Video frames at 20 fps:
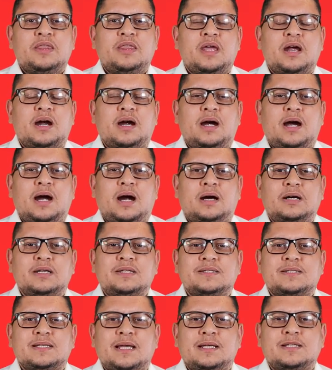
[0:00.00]
There are
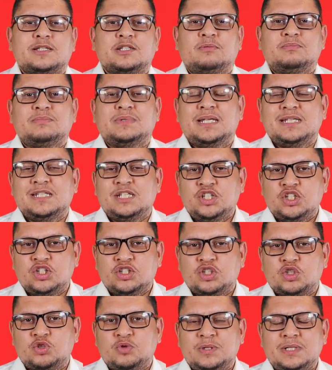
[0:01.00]
inside some
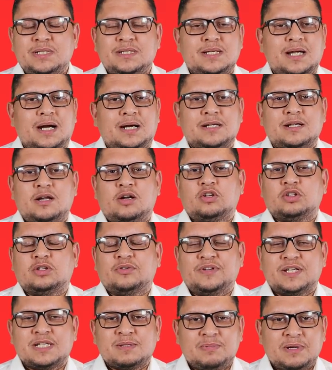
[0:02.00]
decision trees. There are a lot
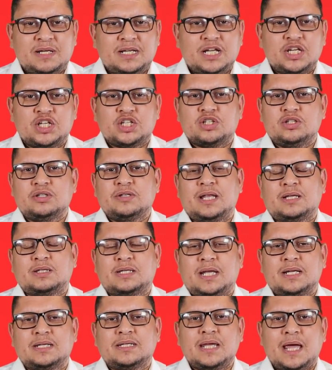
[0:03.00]
of explanation
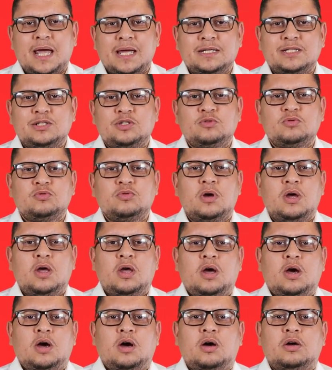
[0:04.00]
that can guide you
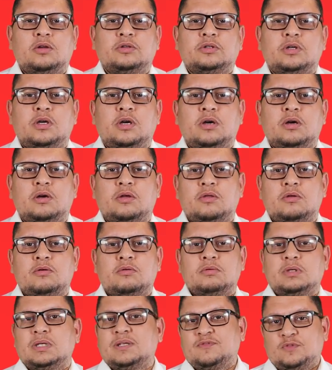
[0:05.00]
on
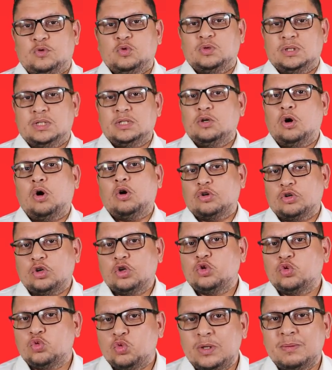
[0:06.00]
uh, if you need or
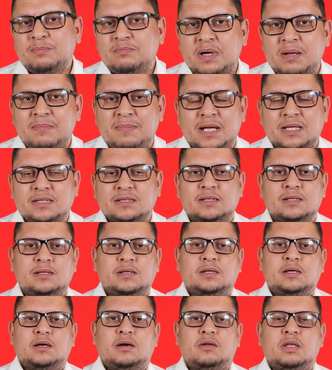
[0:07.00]
not to implement
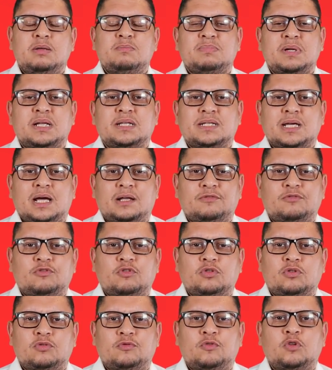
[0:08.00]
implant card
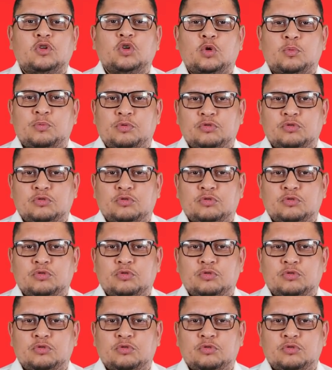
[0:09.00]
for for your